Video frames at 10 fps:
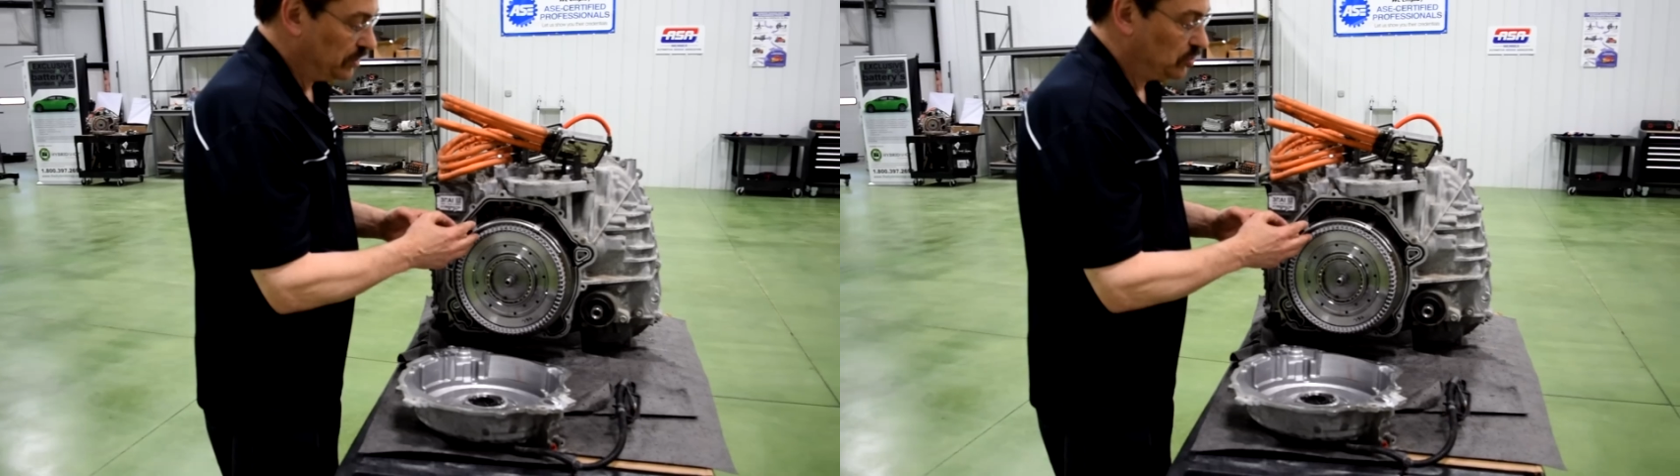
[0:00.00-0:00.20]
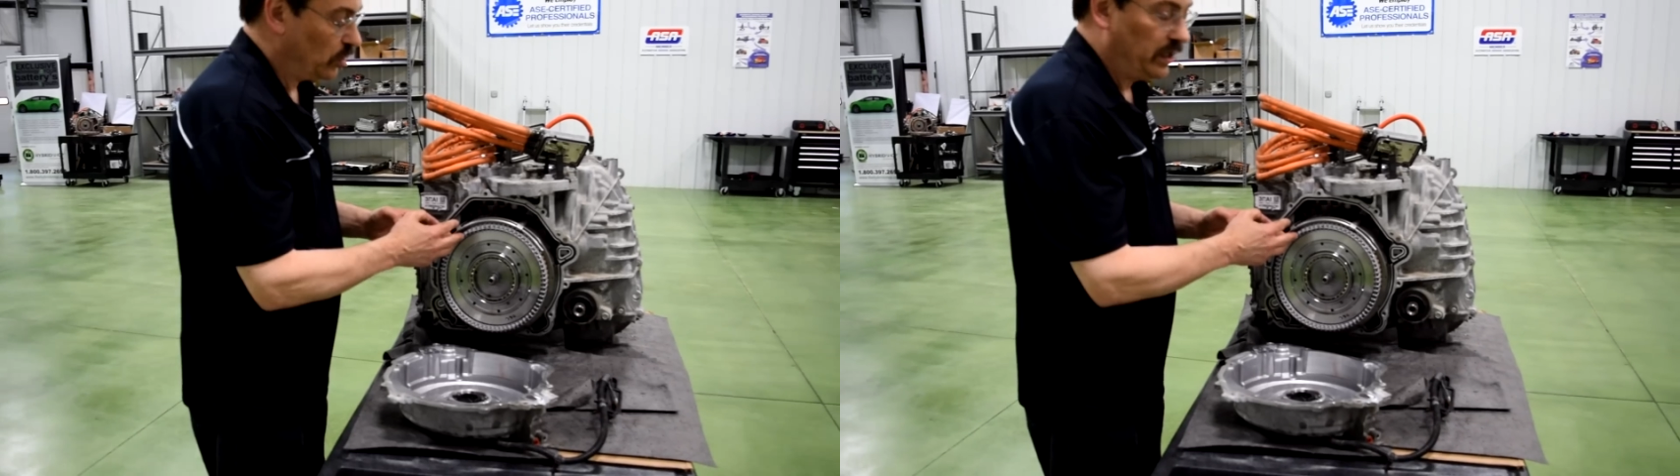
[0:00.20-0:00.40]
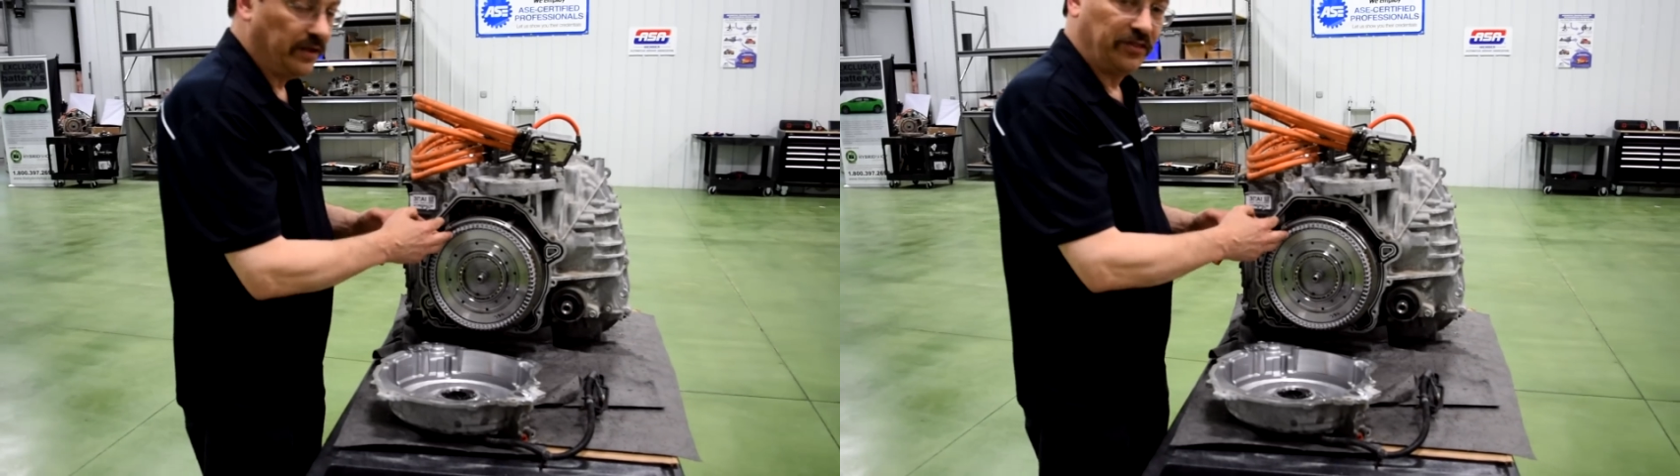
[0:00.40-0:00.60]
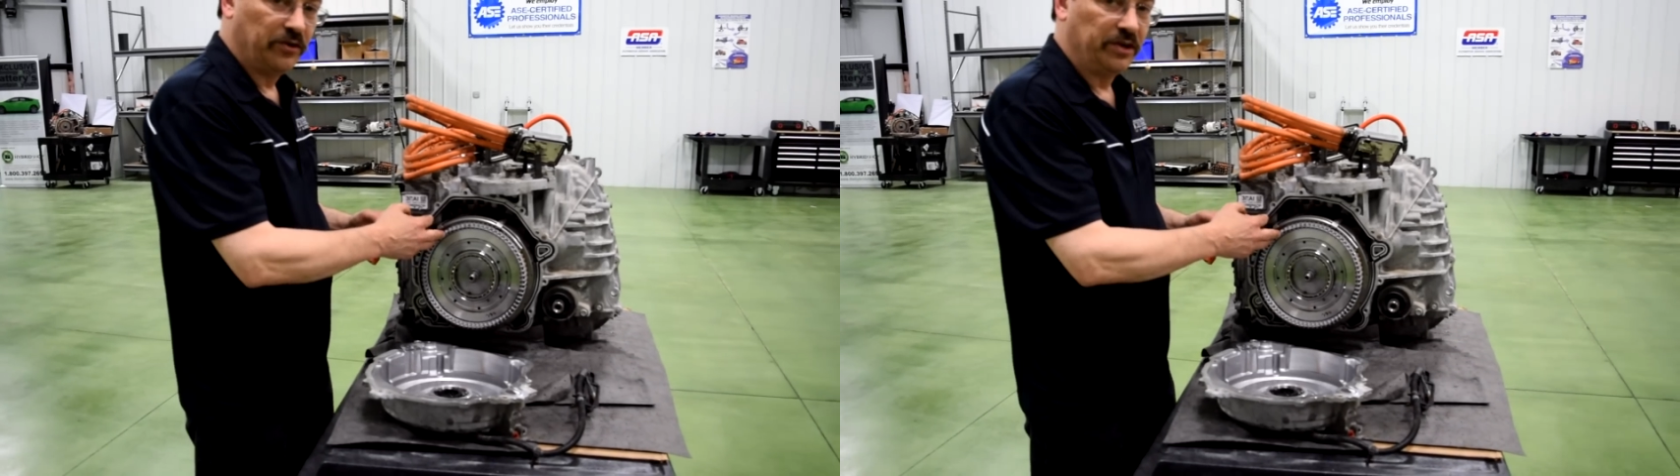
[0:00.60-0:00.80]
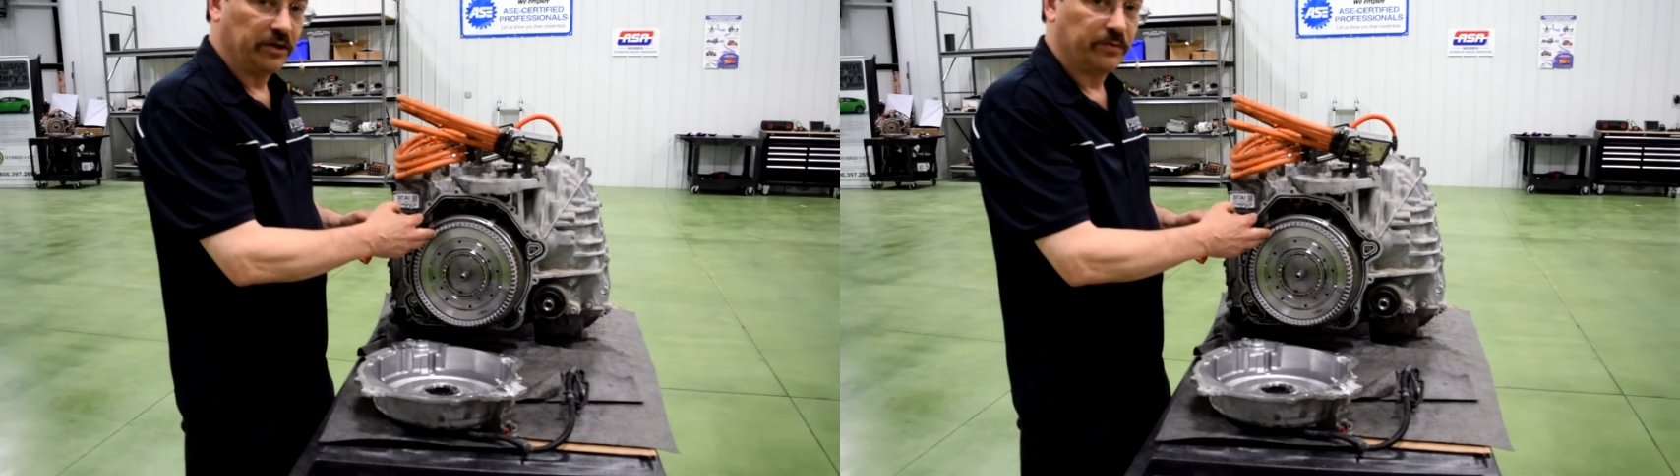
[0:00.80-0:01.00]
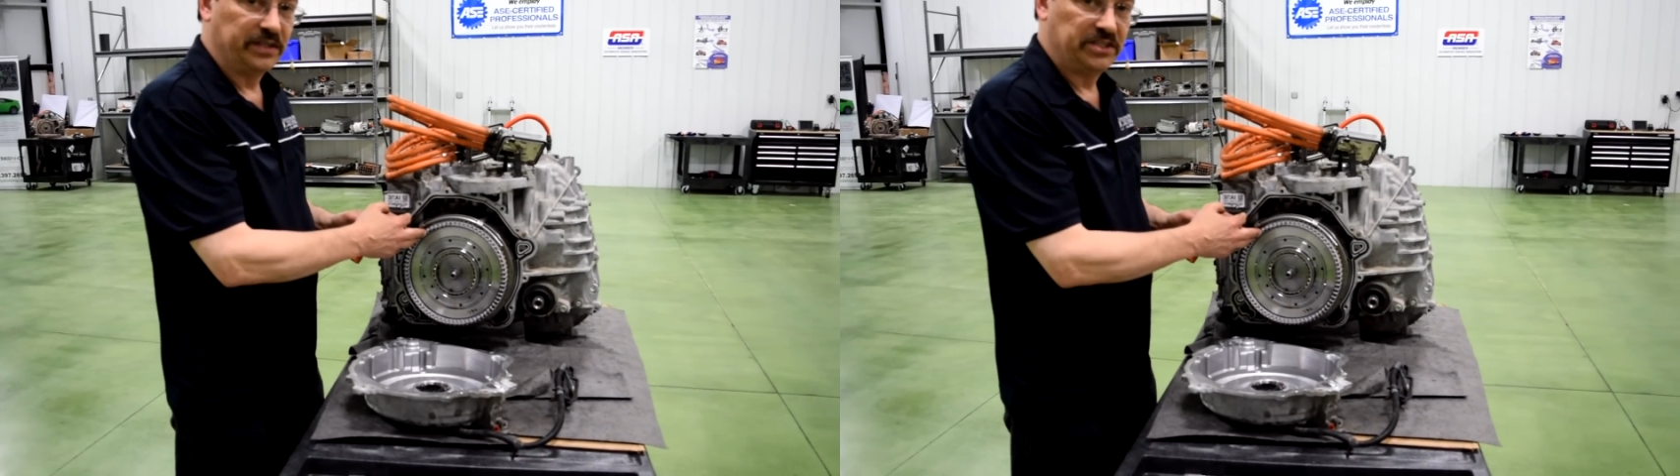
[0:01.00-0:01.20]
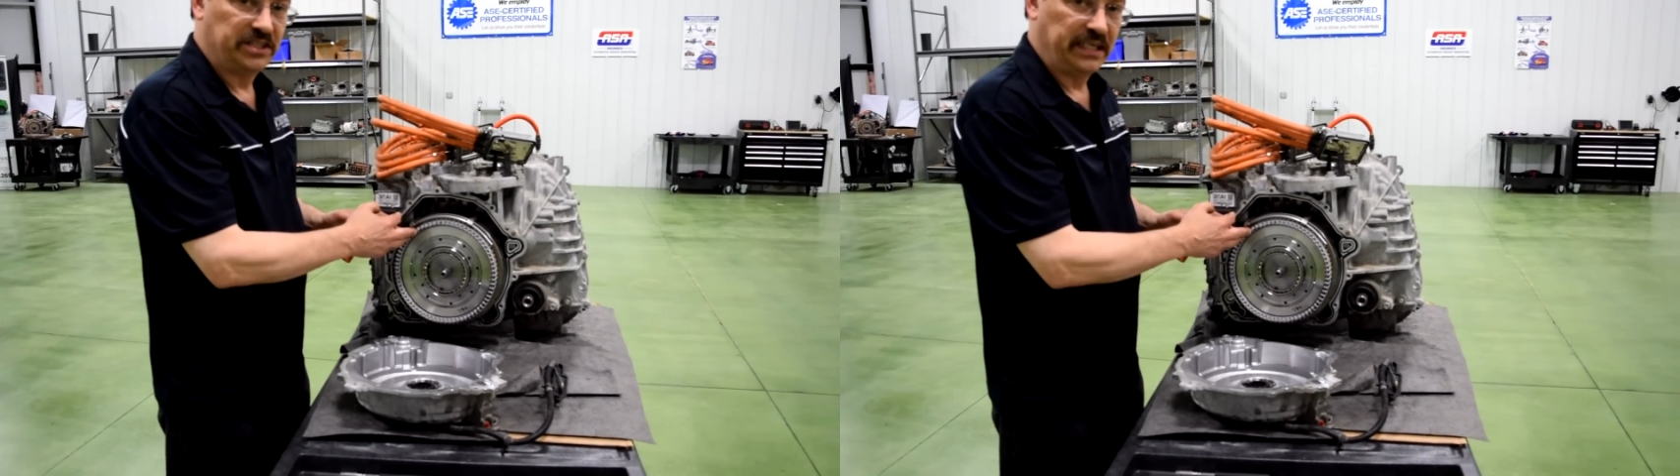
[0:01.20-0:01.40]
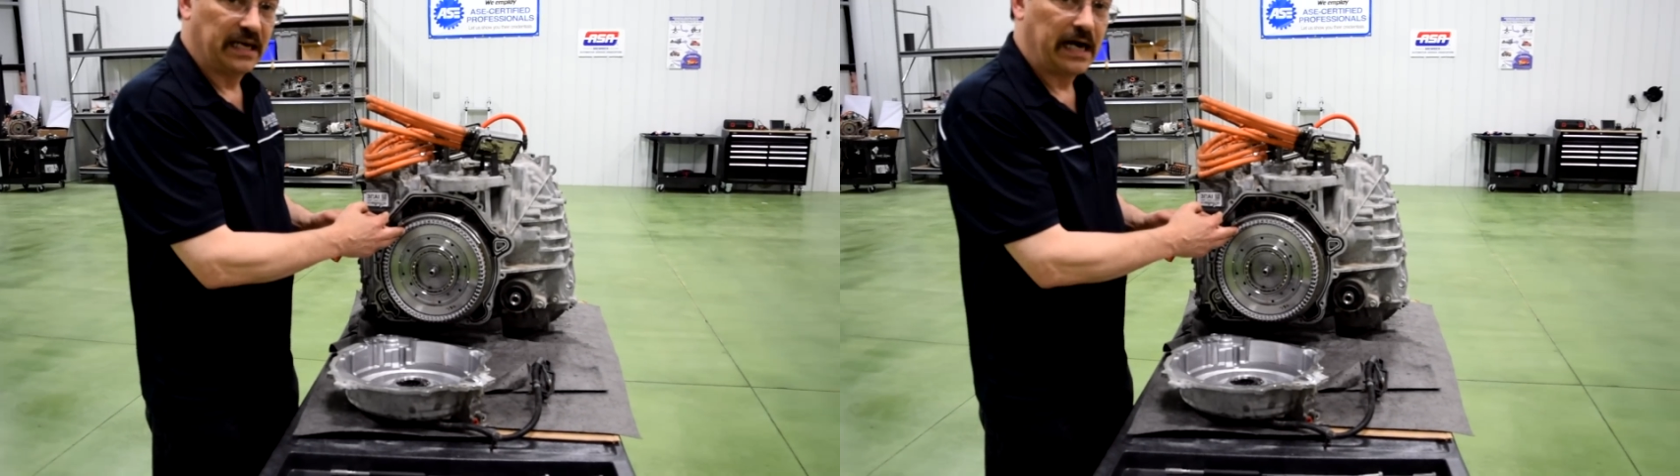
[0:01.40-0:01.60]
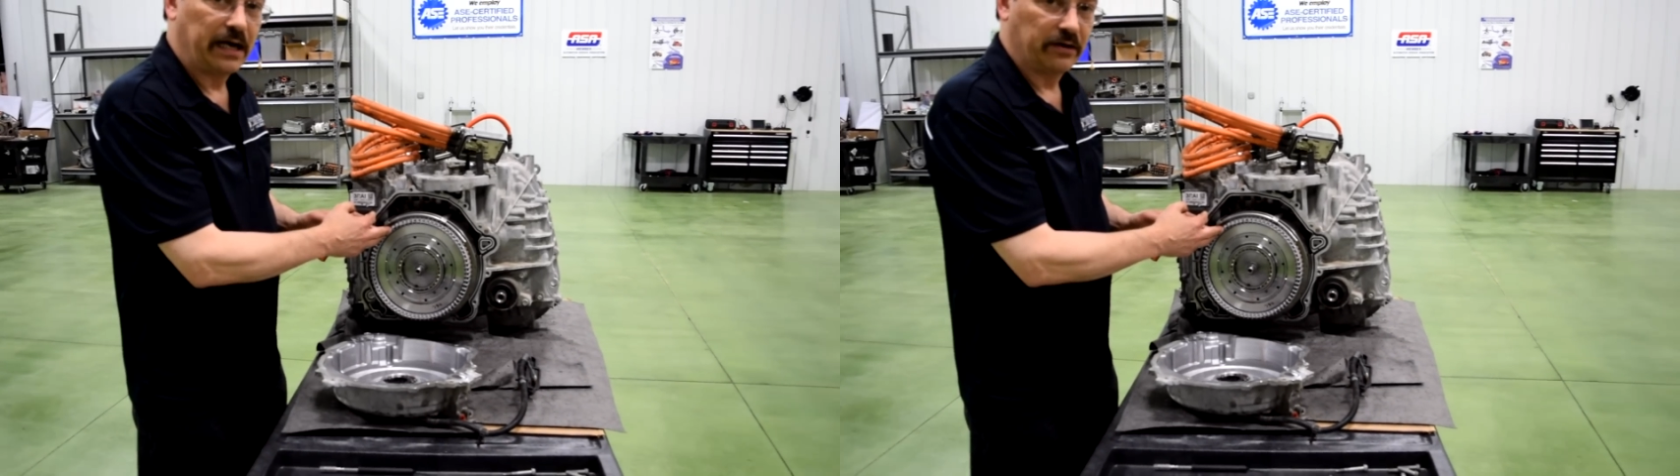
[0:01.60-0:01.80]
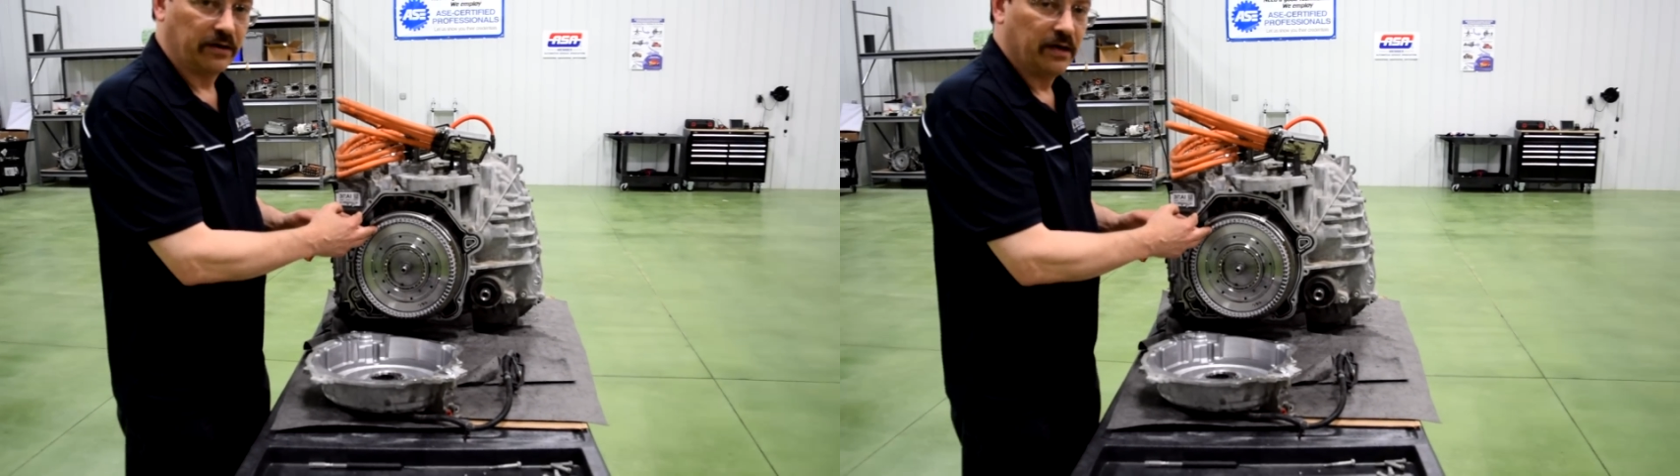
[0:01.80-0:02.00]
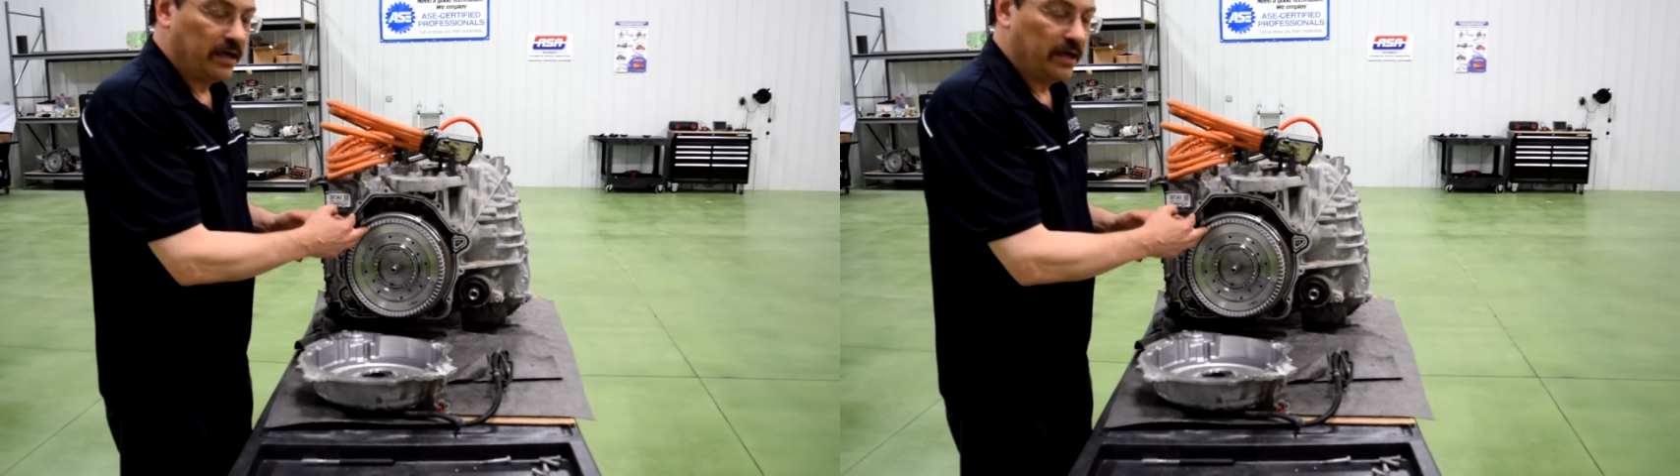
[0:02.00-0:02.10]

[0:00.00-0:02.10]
20 and 30 degrees C hotter